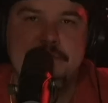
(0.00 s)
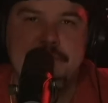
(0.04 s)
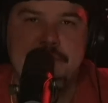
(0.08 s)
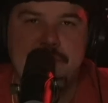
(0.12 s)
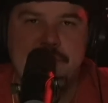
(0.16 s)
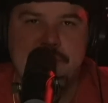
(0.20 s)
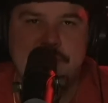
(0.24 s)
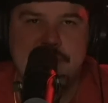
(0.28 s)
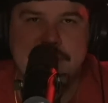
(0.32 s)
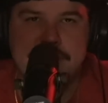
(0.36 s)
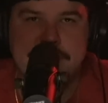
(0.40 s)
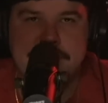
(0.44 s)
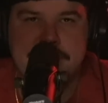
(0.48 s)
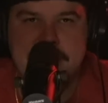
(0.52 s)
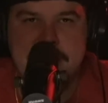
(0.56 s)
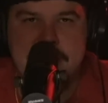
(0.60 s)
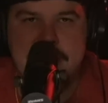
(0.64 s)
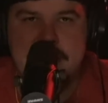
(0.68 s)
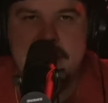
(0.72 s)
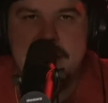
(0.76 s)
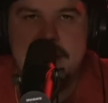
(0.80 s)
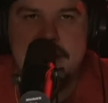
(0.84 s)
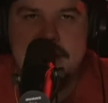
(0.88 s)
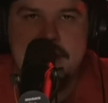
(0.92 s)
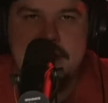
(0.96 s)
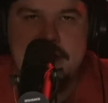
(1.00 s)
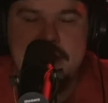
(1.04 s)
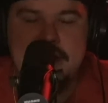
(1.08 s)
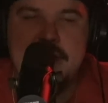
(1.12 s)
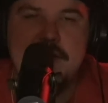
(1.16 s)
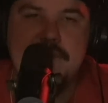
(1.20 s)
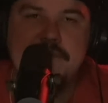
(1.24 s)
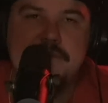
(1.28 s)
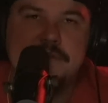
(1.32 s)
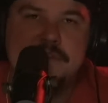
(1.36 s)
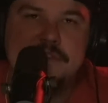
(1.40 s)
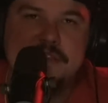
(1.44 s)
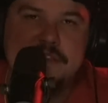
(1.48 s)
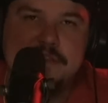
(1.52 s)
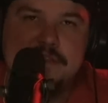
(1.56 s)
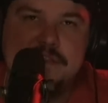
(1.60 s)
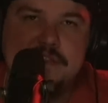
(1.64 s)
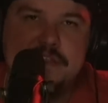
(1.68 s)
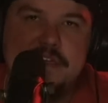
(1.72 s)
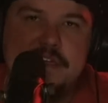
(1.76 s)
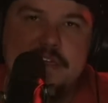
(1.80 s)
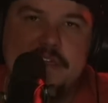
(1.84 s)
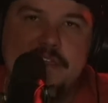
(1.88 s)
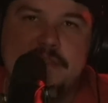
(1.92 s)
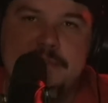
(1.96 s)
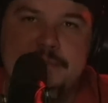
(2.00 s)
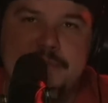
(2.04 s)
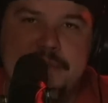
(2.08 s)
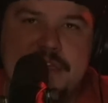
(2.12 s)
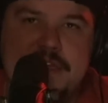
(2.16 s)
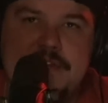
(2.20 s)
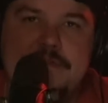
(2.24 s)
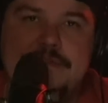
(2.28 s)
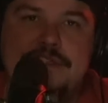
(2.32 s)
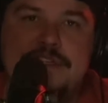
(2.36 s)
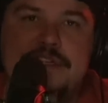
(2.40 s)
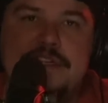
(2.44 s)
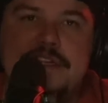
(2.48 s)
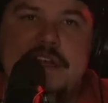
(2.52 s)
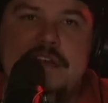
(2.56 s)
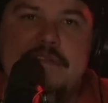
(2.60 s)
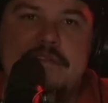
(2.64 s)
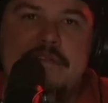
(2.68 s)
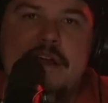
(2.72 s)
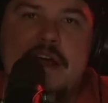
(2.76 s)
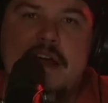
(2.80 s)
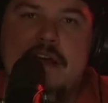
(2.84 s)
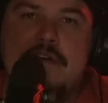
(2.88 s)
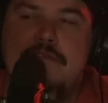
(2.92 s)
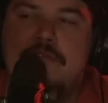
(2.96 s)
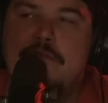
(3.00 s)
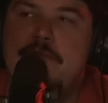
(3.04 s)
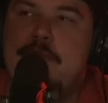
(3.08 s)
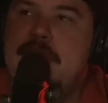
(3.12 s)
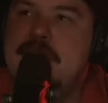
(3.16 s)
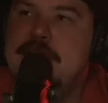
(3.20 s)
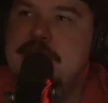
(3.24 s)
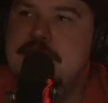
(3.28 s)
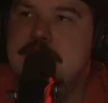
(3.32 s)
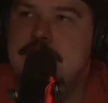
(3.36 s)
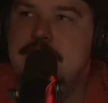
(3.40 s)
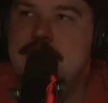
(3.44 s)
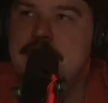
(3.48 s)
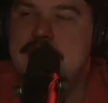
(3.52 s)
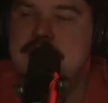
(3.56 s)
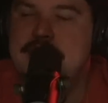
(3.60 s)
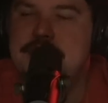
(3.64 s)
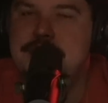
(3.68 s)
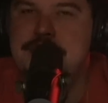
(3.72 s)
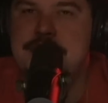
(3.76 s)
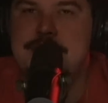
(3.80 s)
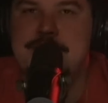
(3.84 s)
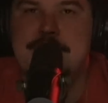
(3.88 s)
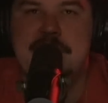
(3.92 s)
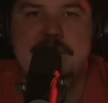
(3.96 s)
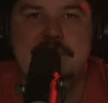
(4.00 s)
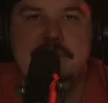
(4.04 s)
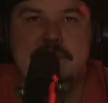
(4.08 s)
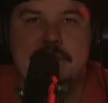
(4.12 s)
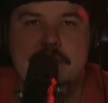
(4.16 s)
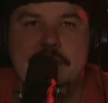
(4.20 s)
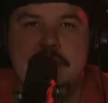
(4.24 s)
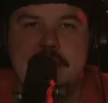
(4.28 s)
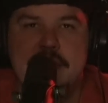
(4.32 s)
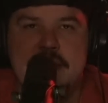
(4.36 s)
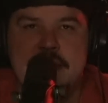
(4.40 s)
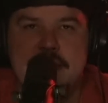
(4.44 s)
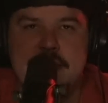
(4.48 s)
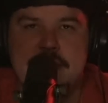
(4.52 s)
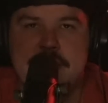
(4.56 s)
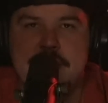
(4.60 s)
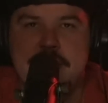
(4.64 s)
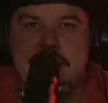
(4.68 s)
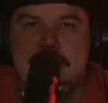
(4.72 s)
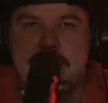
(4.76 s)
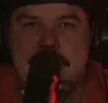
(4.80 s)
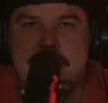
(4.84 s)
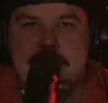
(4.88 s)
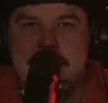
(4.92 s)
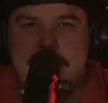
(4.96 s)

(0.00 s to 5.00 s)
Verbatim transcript: divorce. And ever since then, it's believed she never had a romantic relationship ever again.